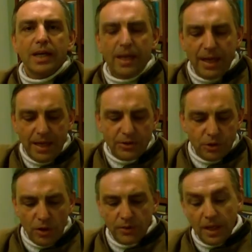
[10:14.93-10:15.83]
uh, and
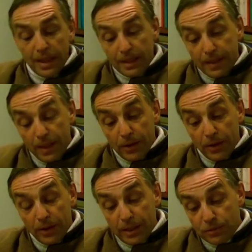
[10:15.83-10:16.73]
so on.
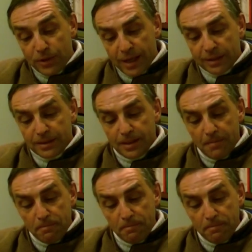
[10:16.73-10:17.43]
Uh, in fact,